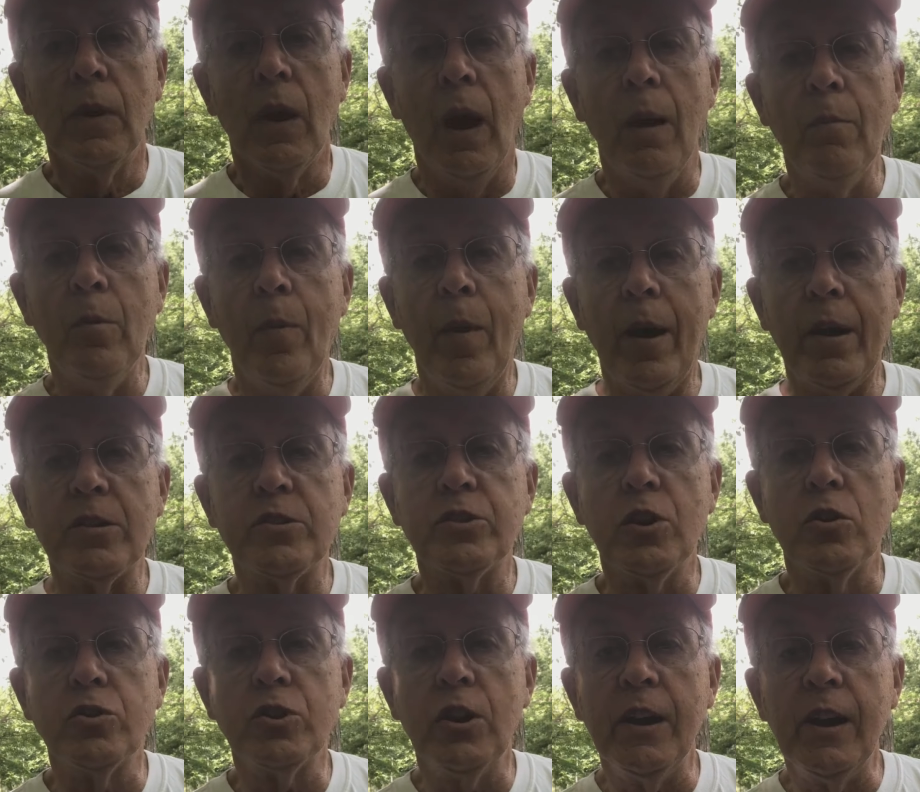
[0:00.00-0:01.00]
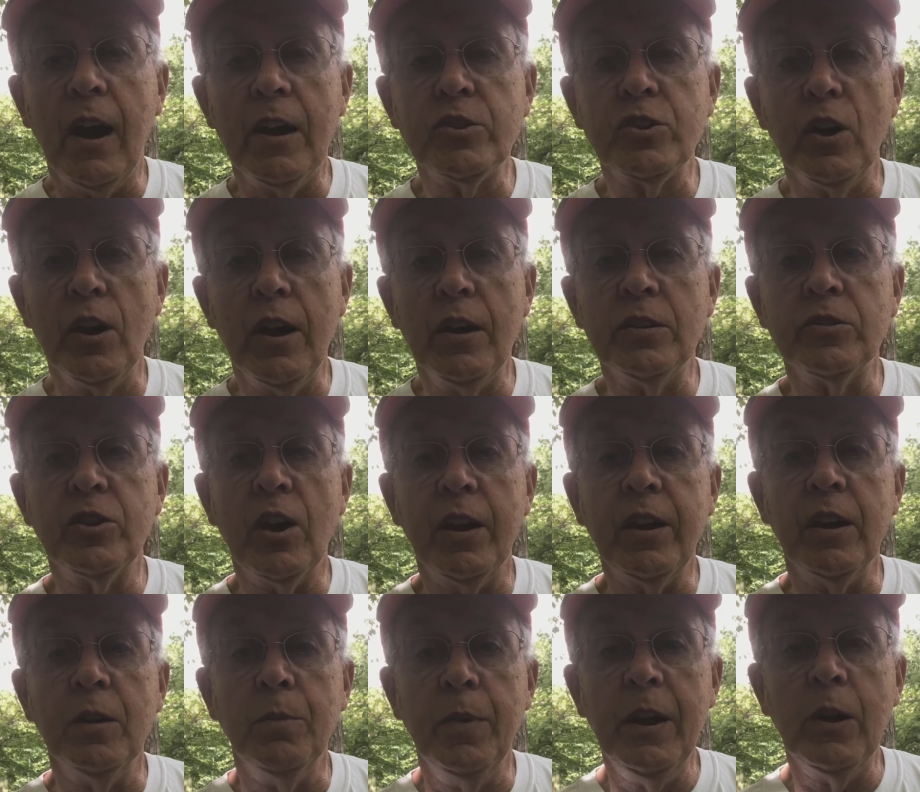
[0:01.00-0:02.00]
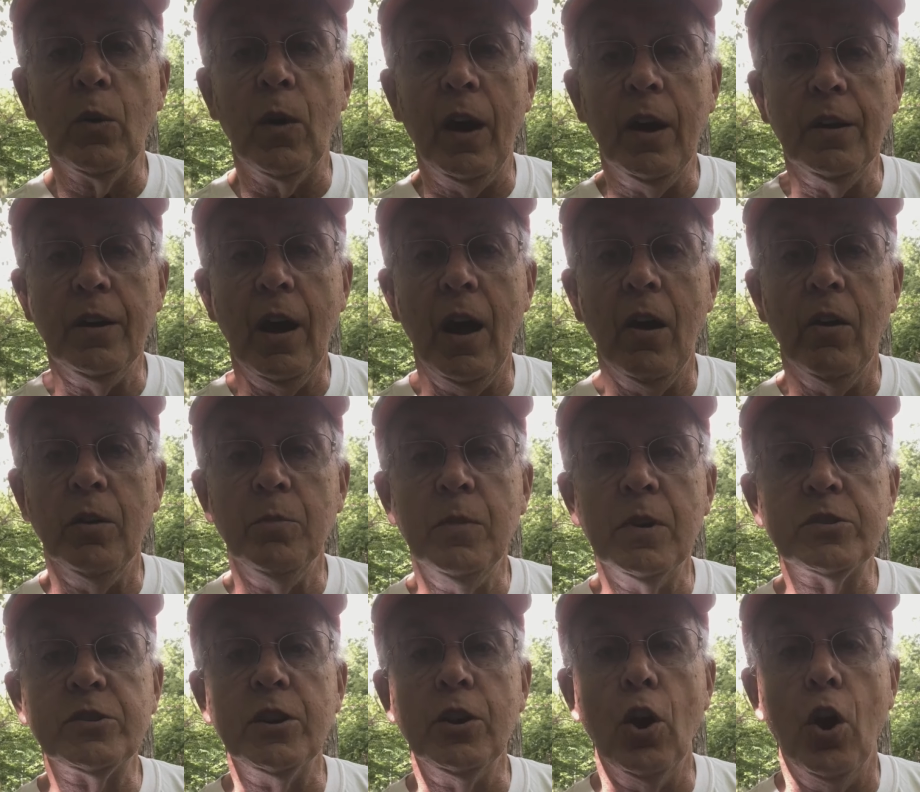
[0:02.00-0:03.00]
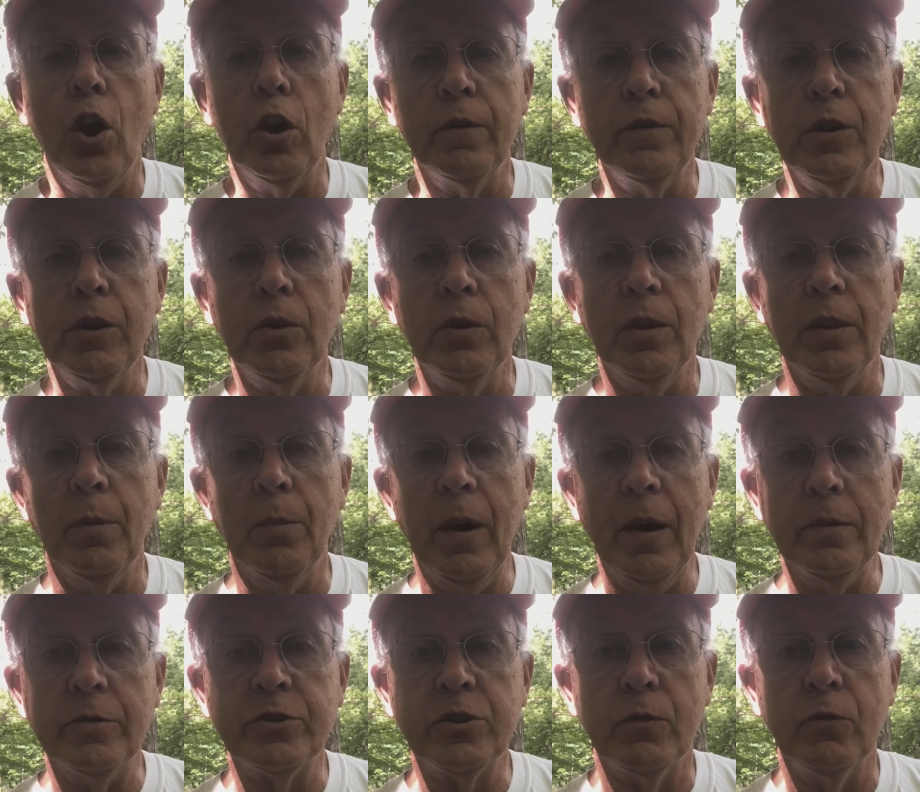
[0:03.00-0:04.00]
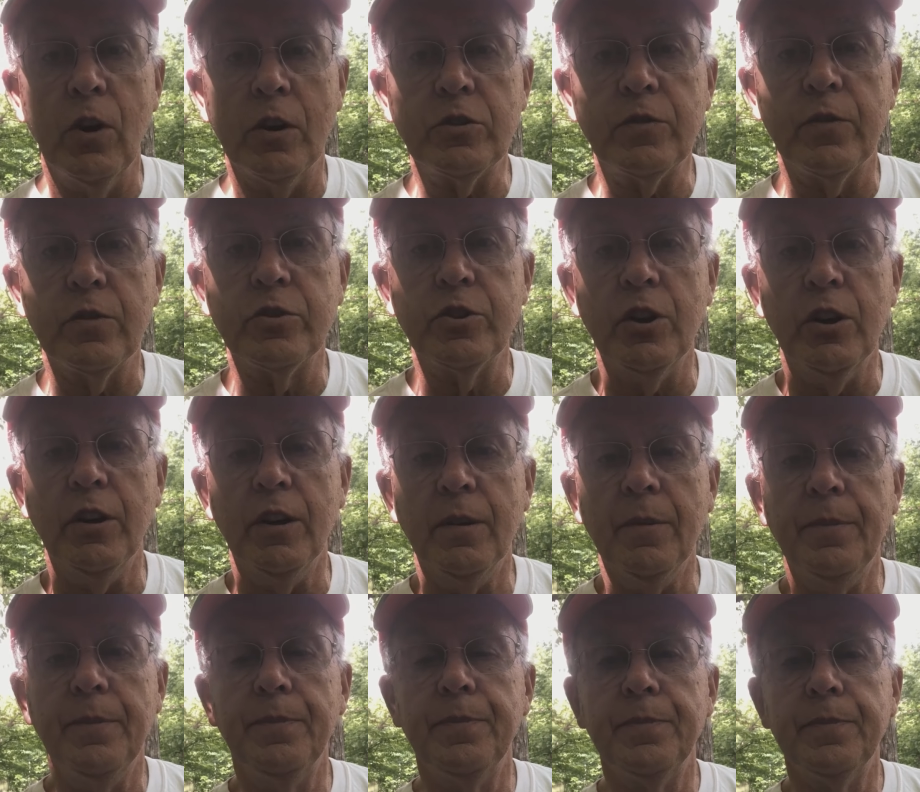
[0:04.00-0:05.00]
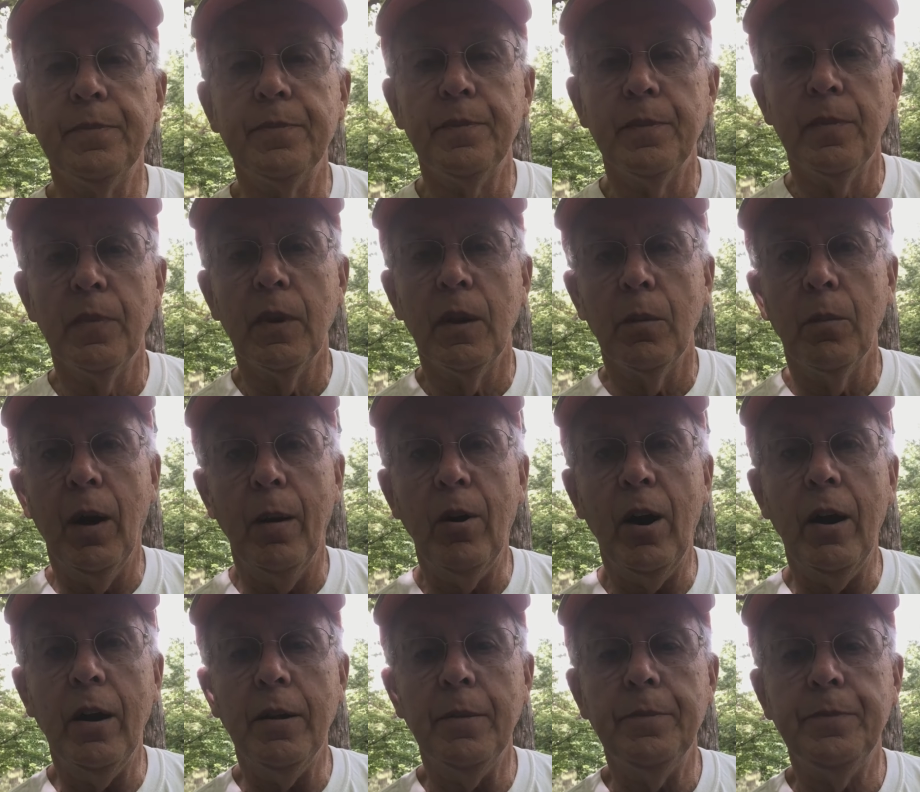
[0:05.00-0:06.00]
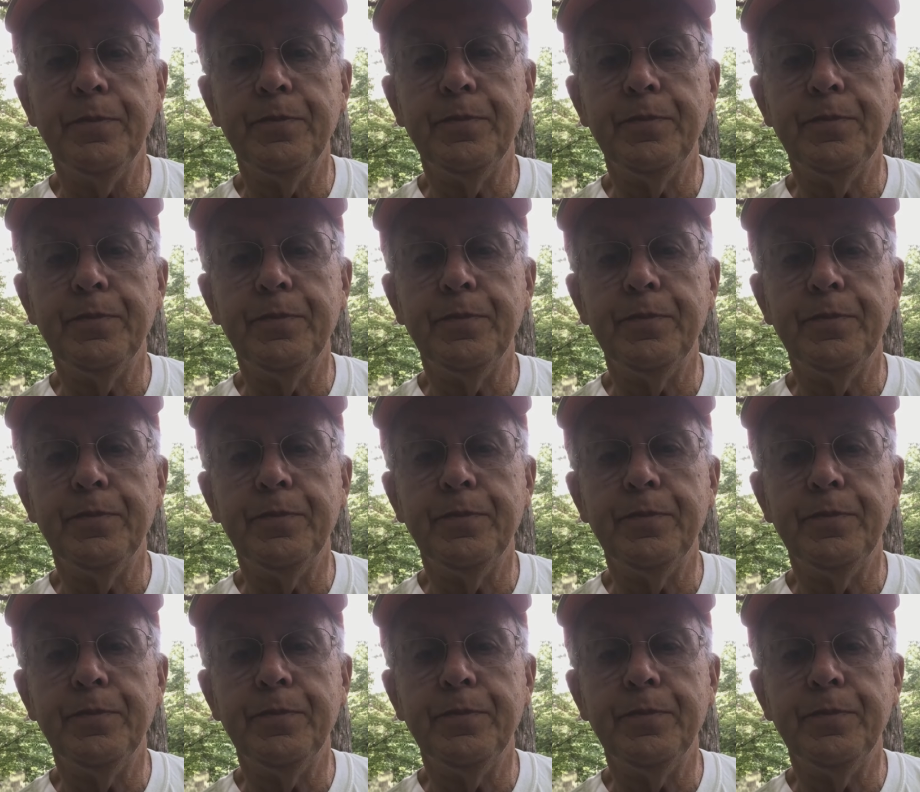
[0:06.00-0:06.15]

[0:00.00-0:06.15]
I'm about as socially isolated as I can be right now and missing all of you in the mountains of West Virginia. Bye-bye.